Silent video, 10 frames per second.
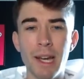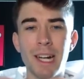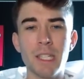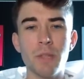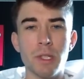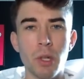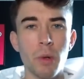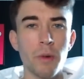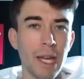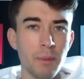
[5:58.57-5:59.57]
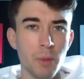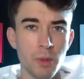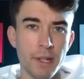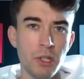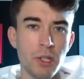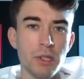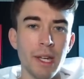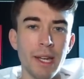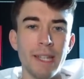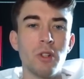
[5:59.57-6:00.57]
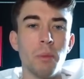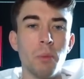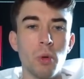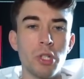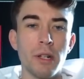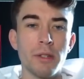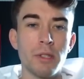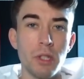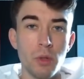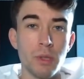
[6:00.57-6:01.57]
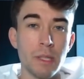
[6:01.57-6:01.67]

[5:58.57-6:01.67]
As a result of getting more touches, he's got more chance to use his